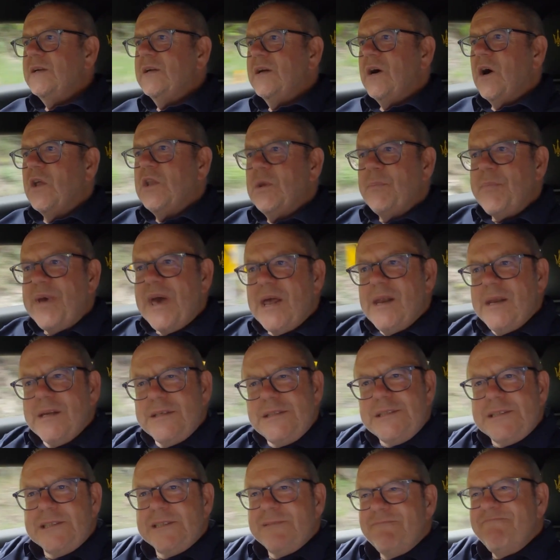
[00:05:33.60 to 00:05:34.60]
On the
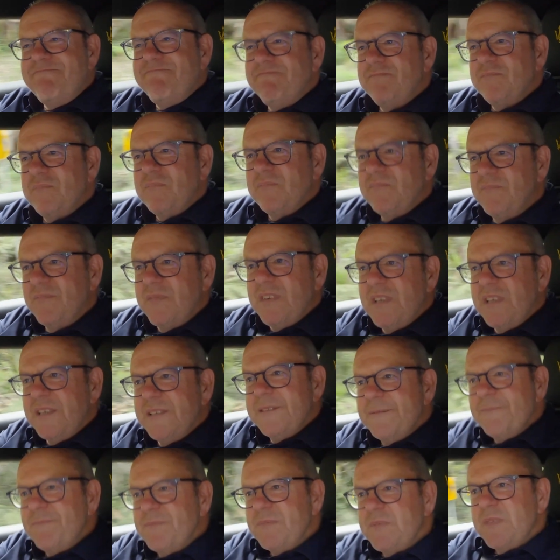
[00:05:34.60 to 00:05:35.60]
balance,
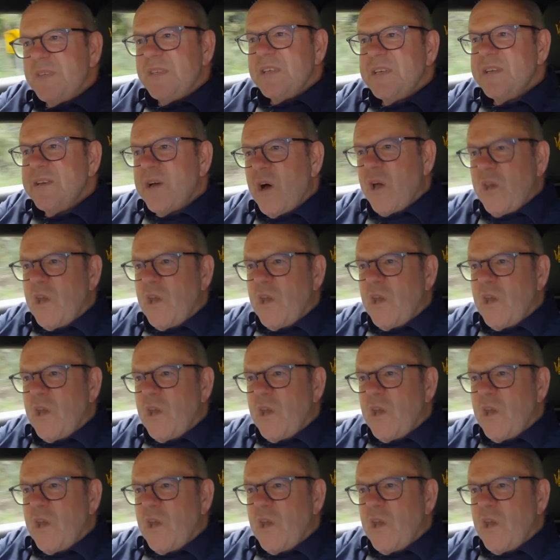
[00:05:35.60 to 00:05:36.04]
I